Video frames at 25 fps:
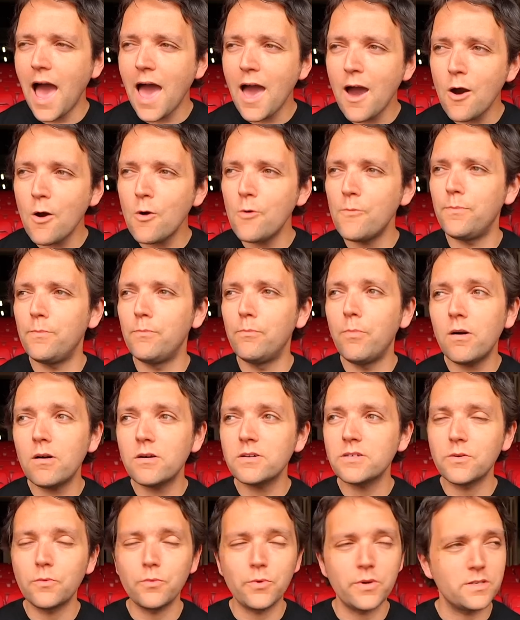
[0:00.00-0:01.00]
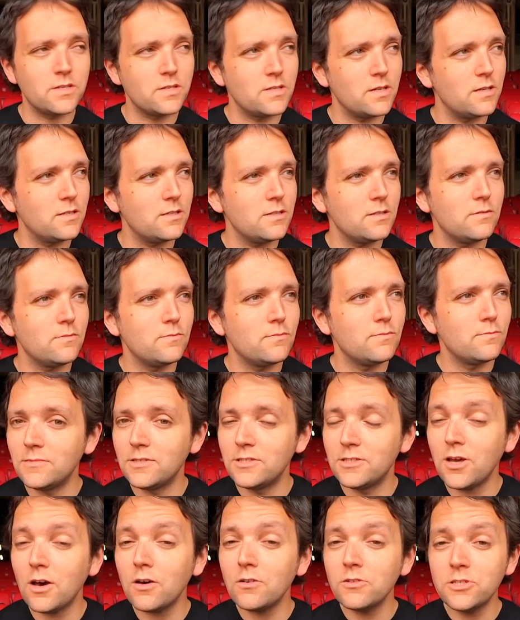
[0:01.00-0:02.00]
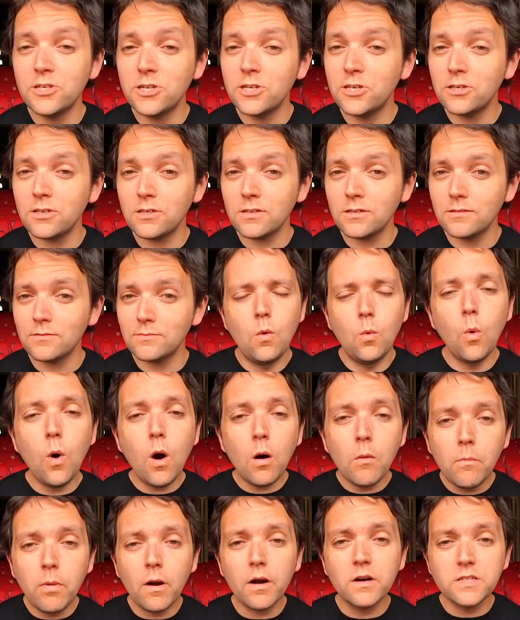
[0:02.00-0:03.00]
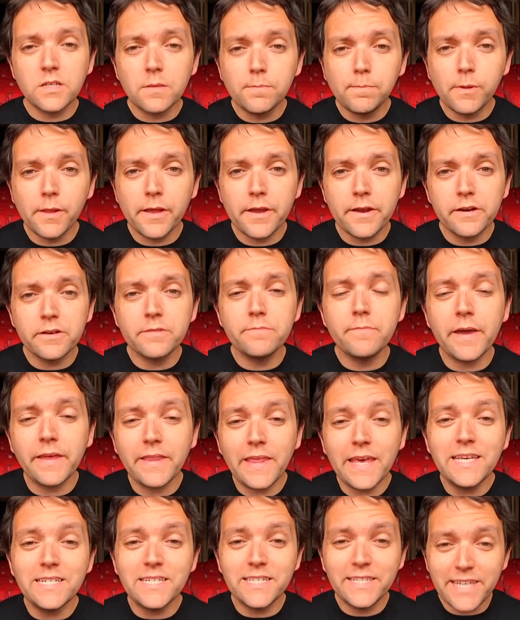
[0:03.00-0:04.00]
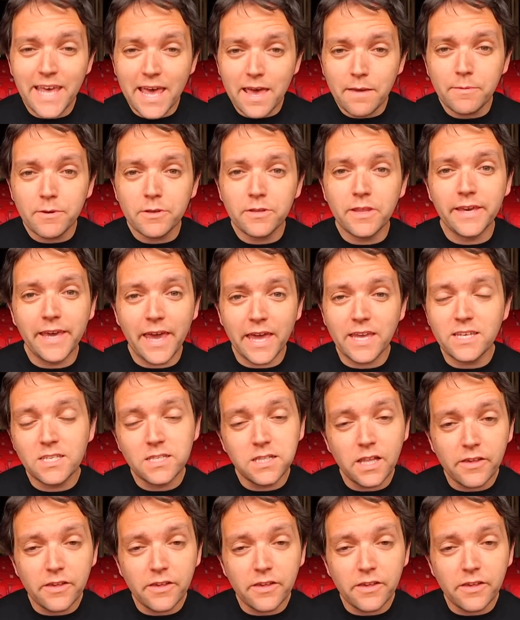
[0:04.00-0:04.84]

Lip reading: I hope Barça wins it. Don't you? One Barça player made his debut against